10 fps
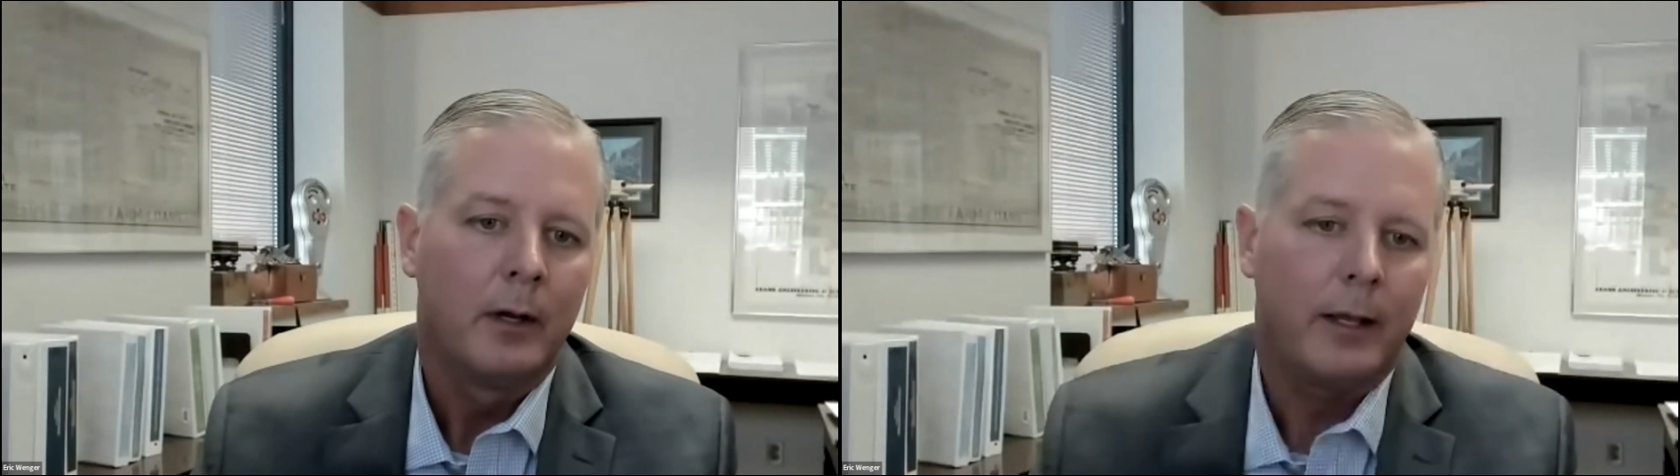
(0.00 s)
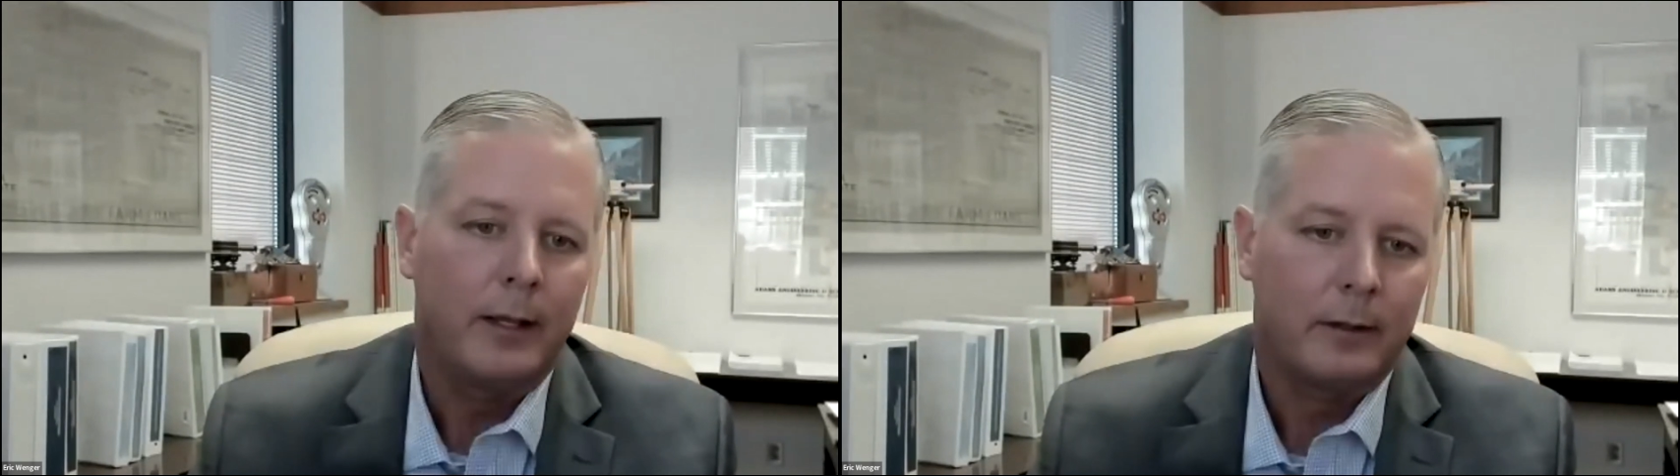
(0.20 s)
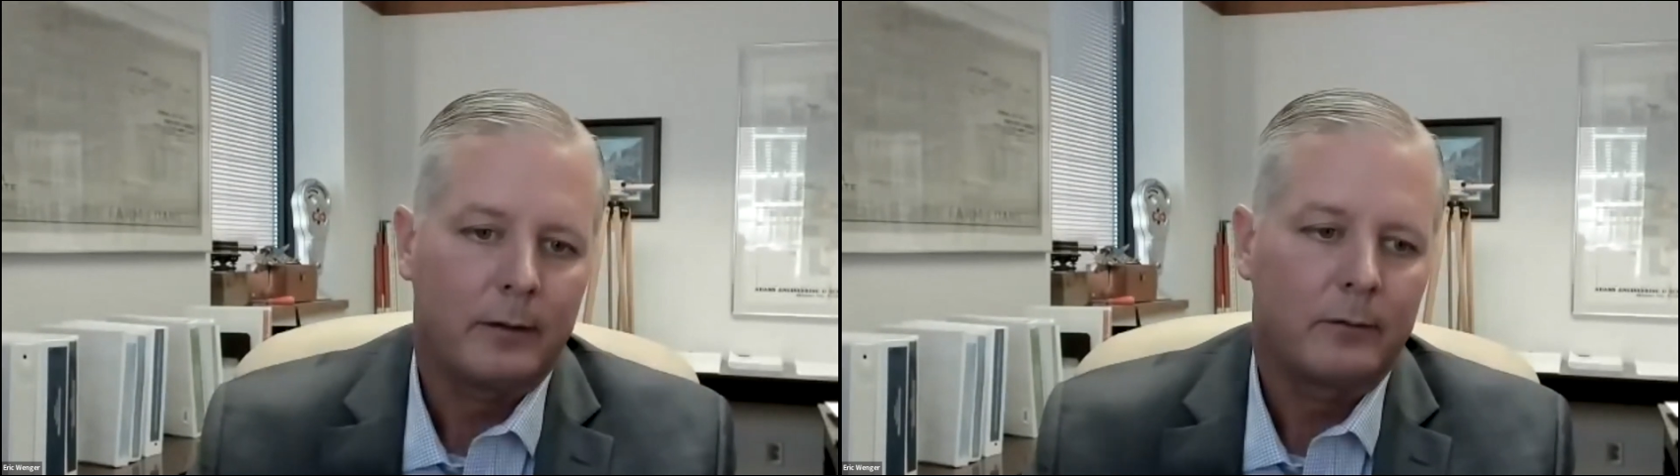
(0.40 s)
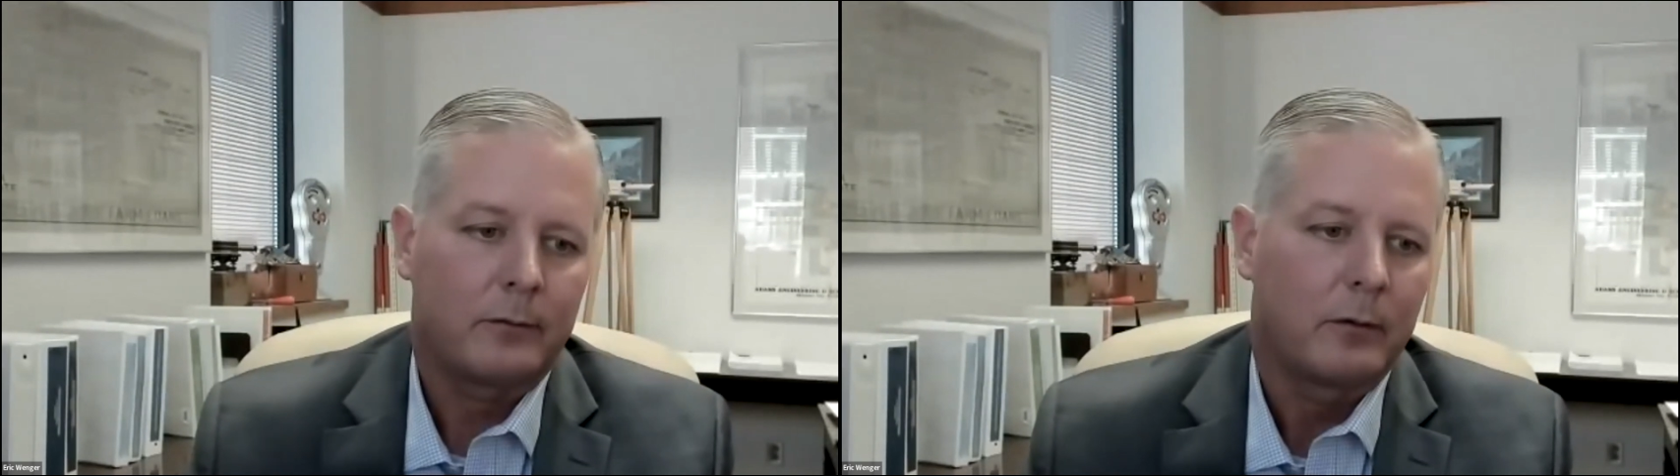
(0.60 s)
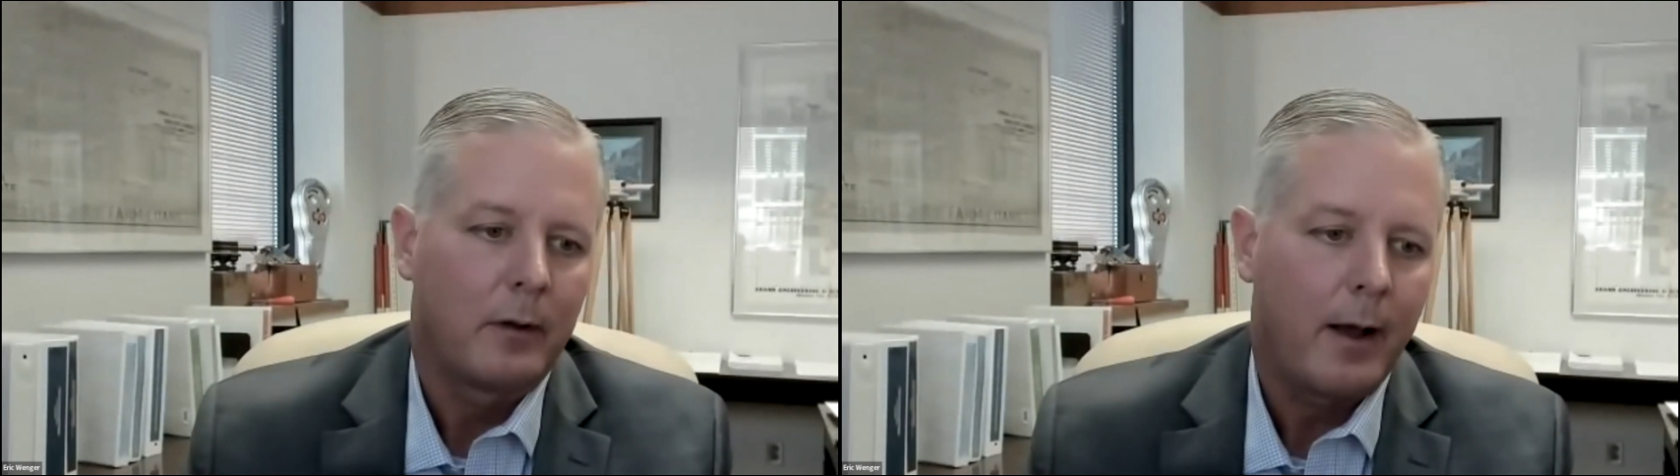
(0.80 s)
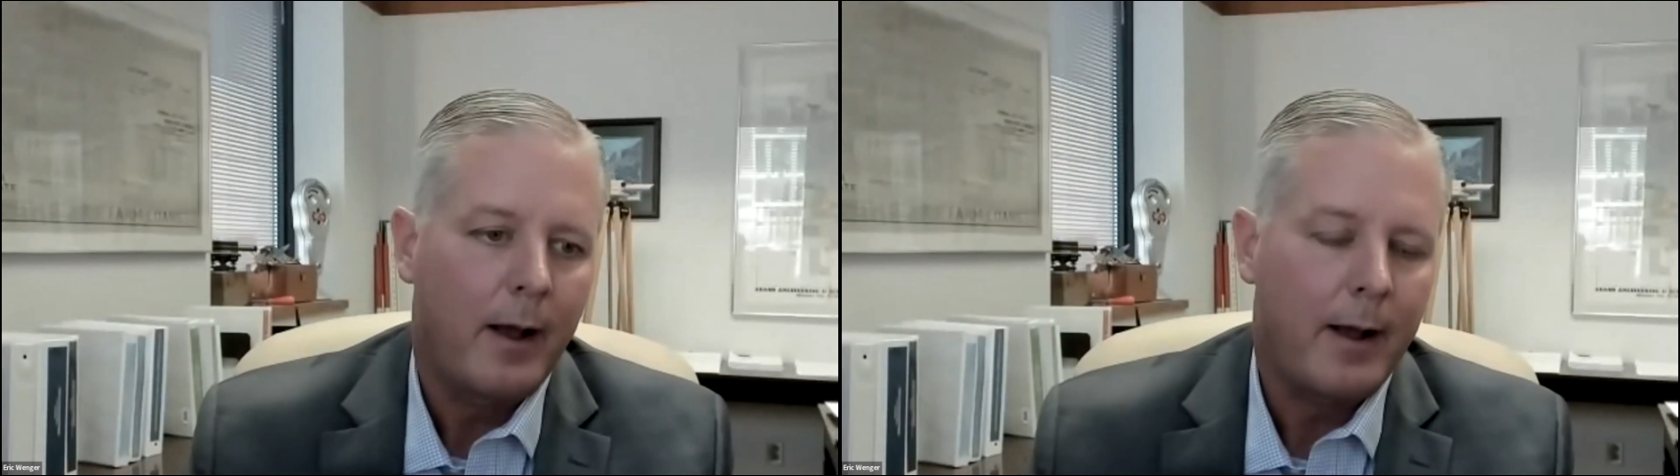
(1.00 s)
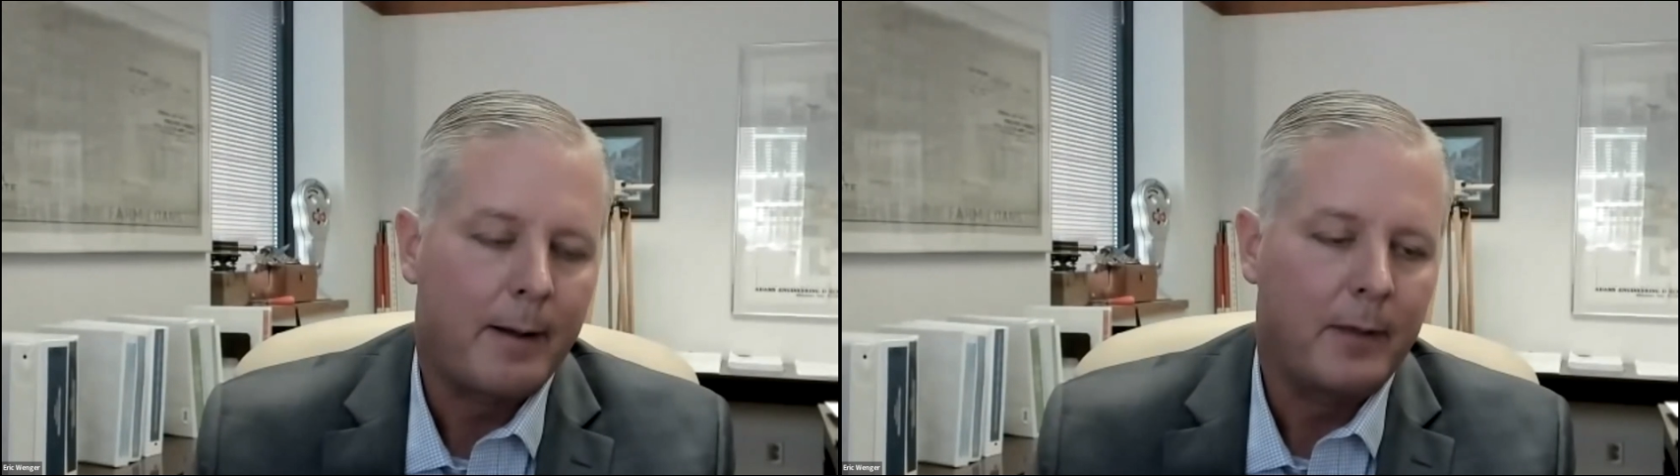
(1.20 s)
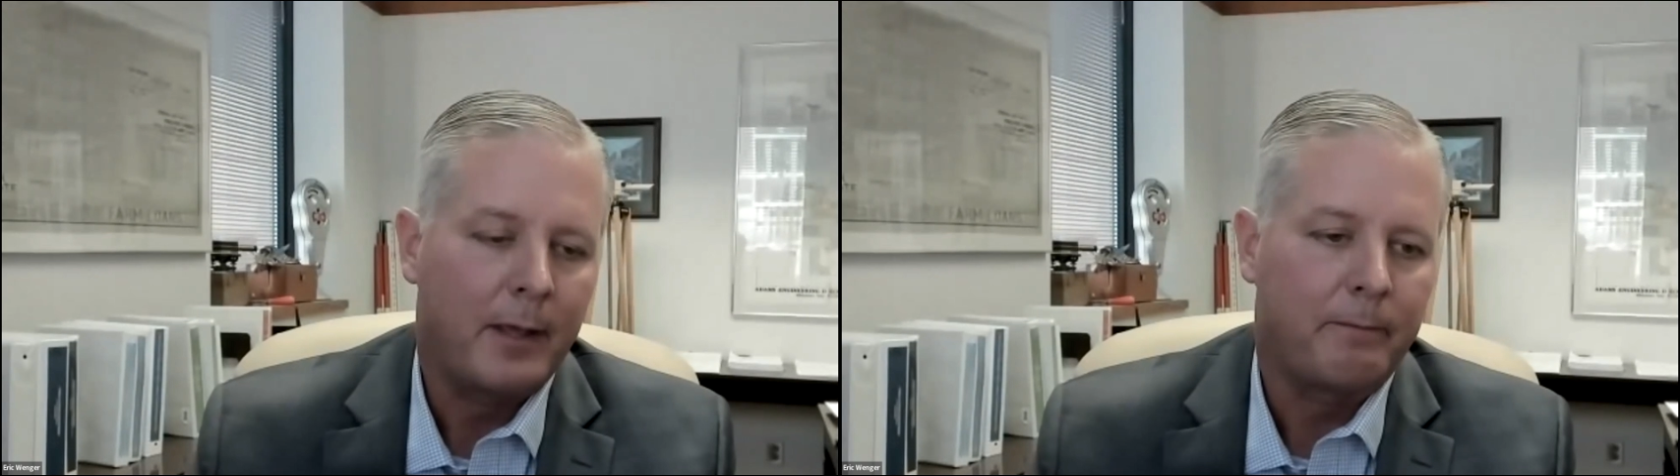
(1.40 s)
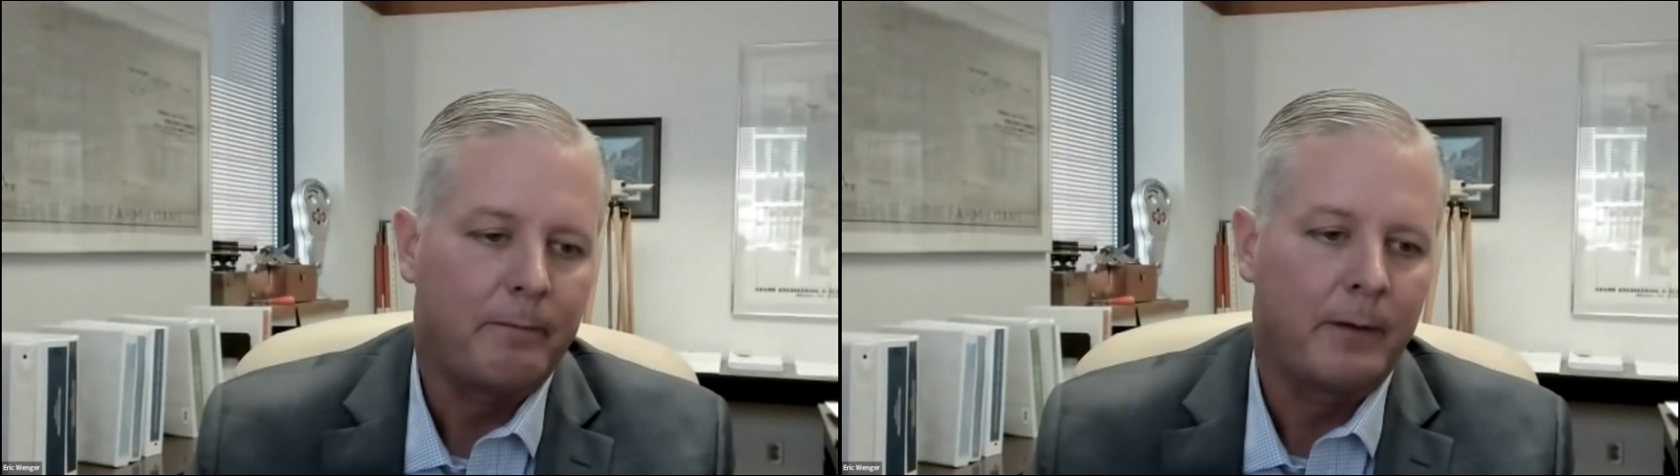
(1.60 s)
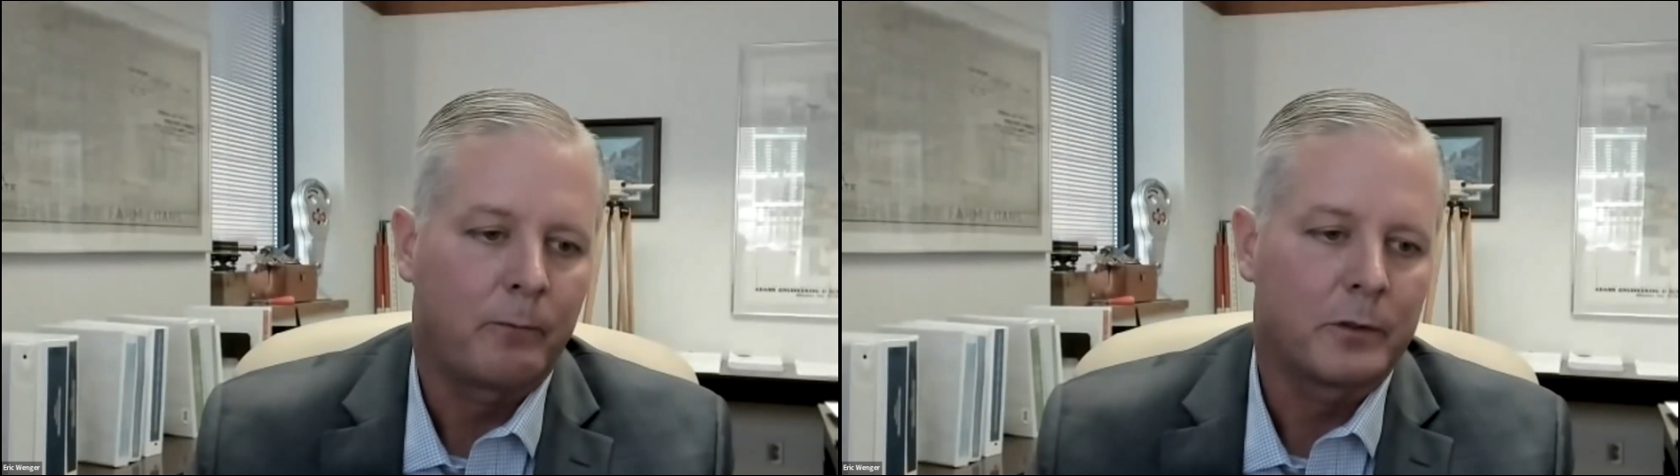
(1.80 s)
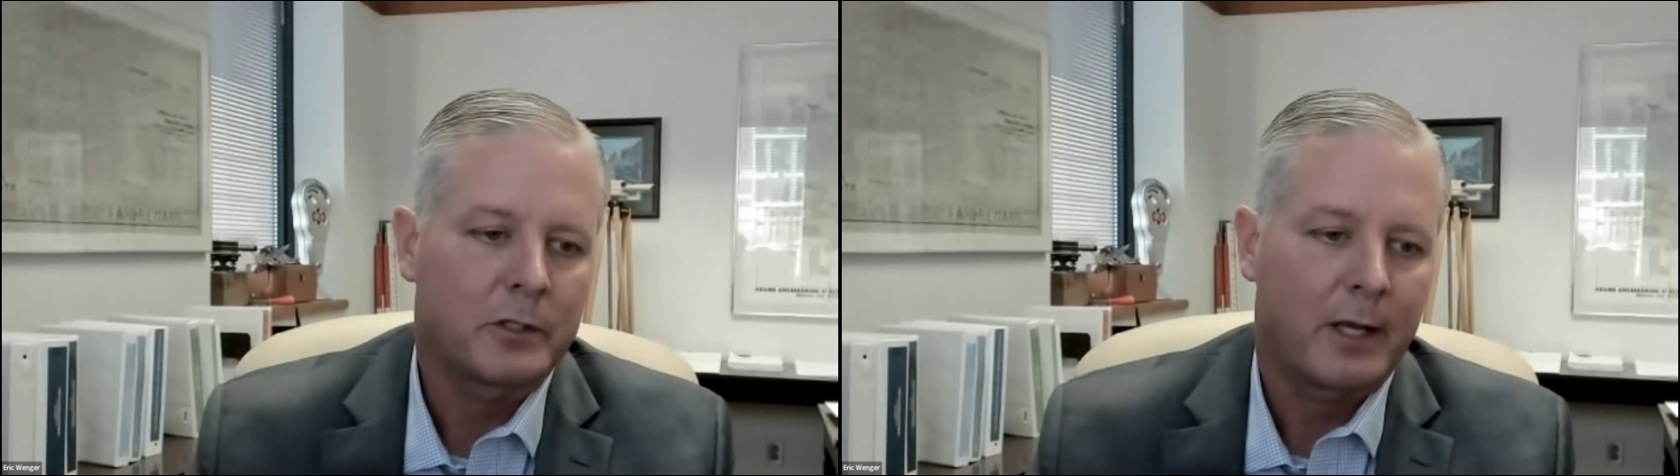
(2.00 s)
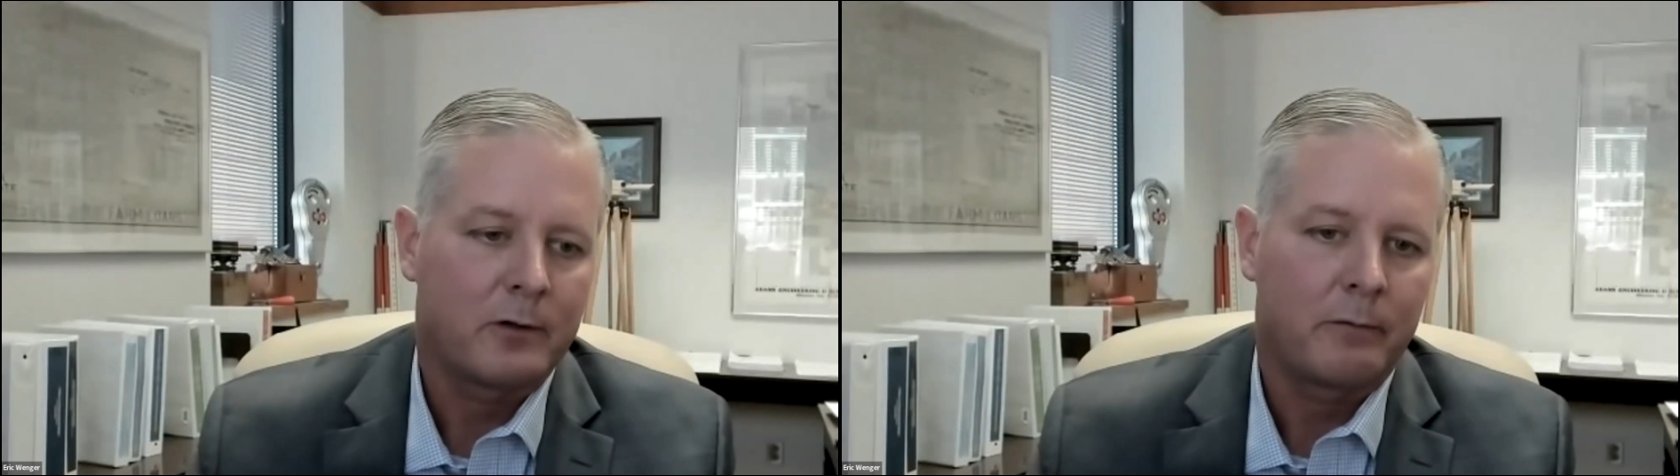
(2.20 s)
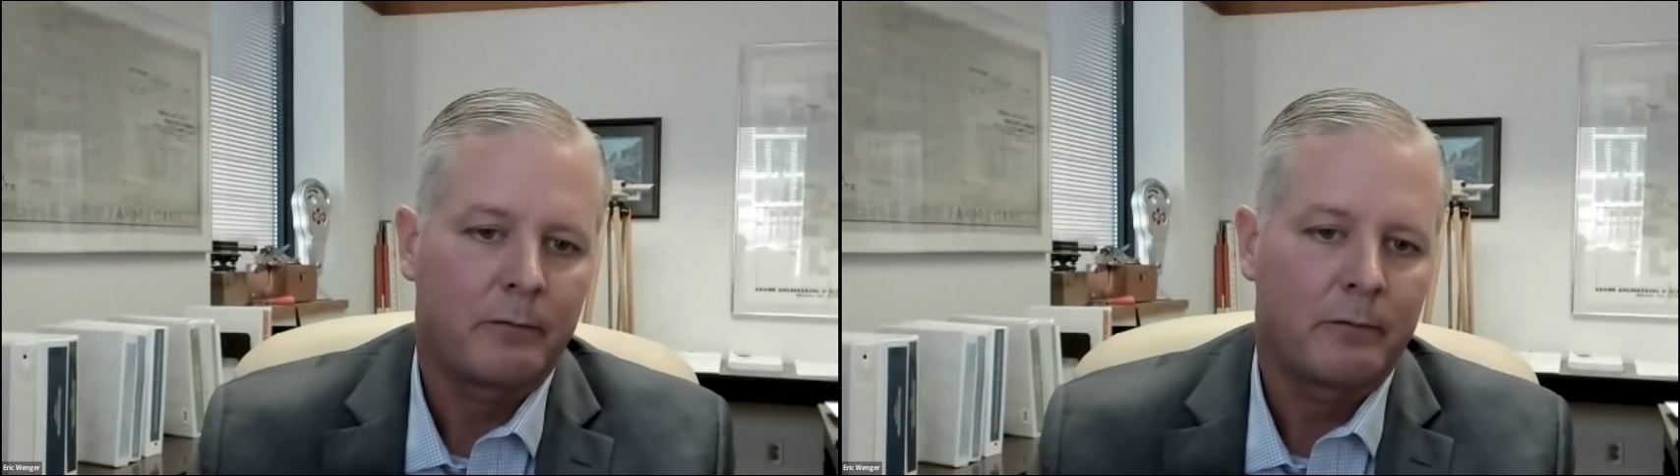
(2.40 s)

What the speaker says: is if we're scheduled